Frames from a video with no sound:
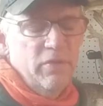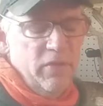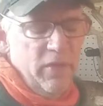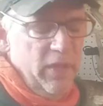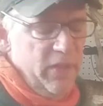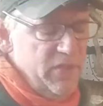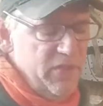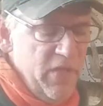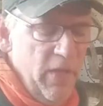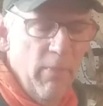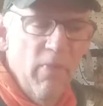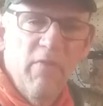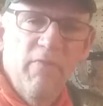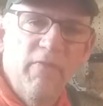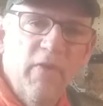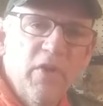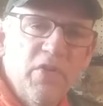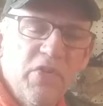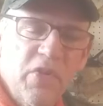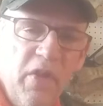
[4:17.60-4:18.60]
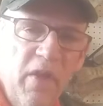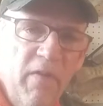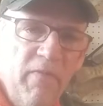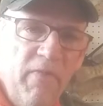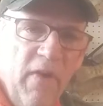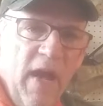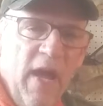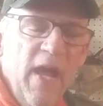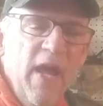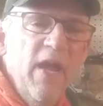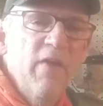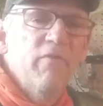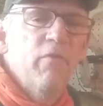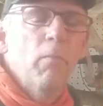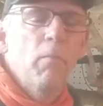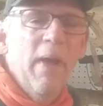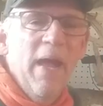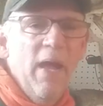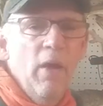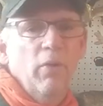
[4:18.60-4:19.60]
Some of the first stuff I ever
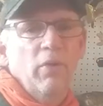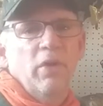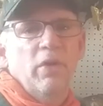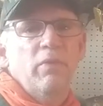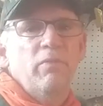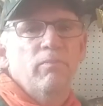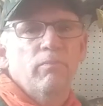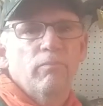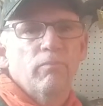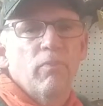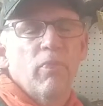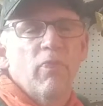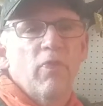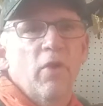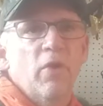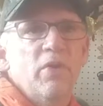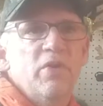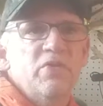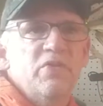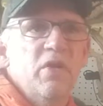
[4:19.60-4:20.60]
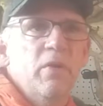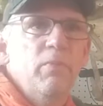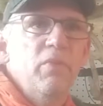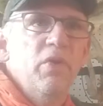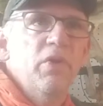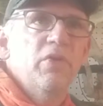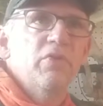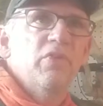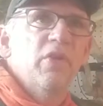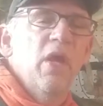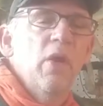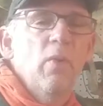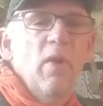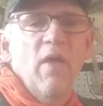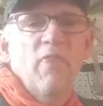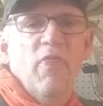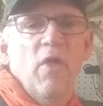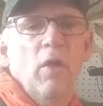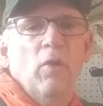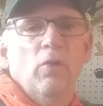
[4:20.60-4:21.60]
mounted 30-some years ago, I
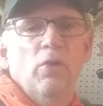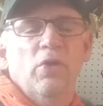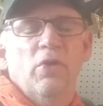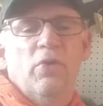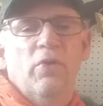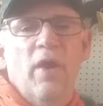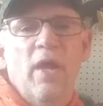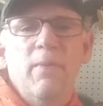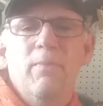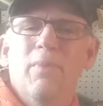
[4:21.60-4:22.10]
thought looked great,